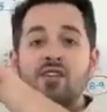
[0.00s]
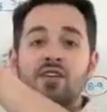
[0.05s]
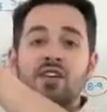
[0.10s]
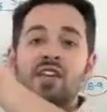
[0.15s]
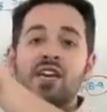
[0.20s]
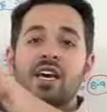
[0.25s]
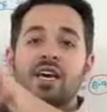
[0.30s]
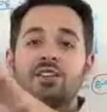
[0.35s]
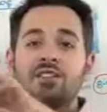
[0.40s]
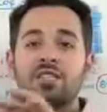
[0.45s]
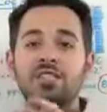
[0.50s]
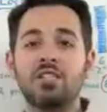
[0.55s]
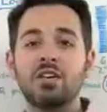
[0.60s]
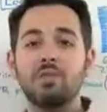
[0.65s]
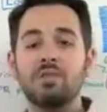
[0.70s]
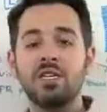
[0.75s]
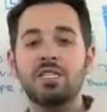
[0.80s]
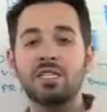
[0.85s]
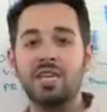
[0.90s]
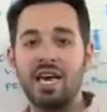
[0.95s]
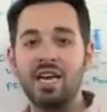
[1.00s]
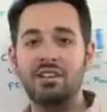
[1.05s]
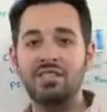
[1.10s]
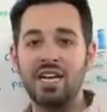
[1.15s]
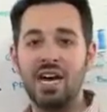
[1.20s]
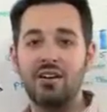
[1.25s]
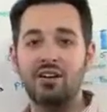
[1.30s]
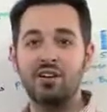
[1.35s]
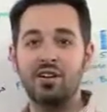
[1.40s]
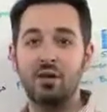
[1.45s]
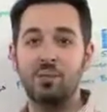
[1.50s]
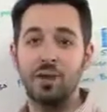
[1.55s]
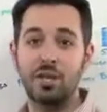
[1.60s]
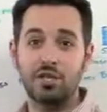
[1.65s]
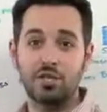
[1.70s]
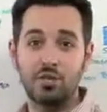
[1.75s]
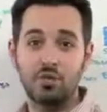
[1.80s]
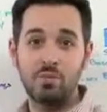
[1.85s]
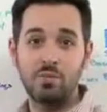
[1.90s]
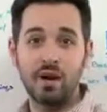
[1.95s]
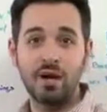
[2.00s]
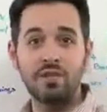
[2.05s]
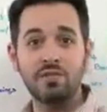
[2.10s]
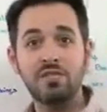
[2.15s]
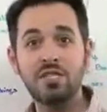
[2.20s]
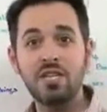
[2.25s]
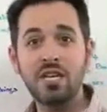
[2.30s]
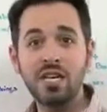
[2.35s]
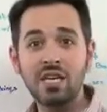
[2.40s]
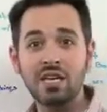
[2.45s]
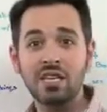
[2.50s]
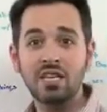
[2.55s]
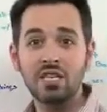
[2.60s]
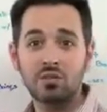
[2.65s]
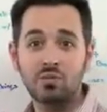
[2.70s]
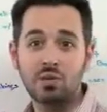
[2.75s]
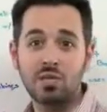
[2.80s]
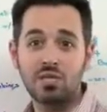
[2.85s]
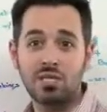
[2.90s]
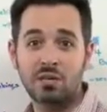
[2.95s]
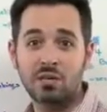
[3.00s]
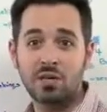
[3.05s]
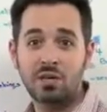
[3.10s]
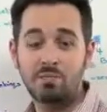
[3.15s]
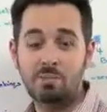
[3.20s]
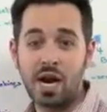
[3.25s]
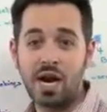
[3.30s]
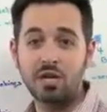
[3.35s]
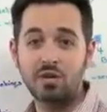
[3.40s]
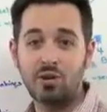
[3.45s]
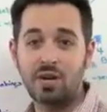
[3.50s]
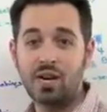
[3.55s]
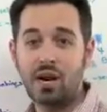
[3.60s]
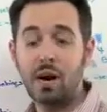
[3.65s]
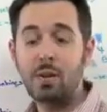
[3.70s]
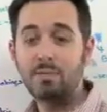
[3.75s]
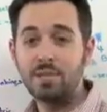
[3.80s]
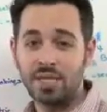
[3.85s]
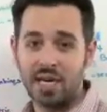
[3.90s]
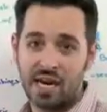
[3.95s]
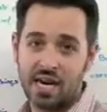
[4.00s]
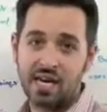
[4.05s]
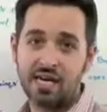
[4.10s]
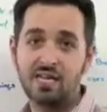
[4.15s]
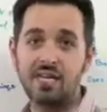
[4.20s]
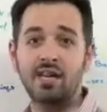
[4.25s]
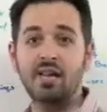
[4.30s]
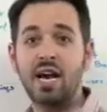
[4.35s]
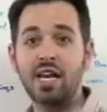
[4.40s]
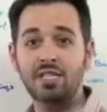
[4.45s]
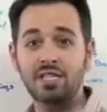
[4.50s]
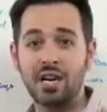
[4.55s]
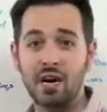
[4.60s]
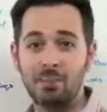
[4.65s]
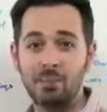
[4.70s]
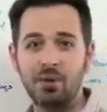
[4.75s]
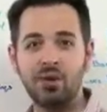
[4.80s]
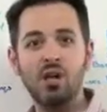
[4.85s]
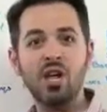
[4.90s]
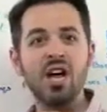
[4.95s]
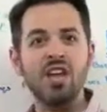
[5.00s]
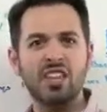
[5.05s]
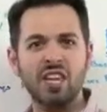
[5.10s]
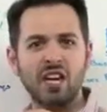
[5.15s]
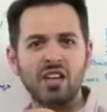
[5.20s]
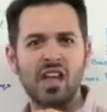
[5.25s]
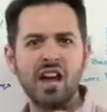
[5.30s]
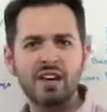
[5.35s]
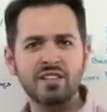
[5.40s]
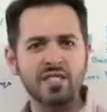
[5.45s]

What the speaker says: Everything else is going to be scaled down a little bit. So you might have seen in this recent PageRank update, the last couple, that a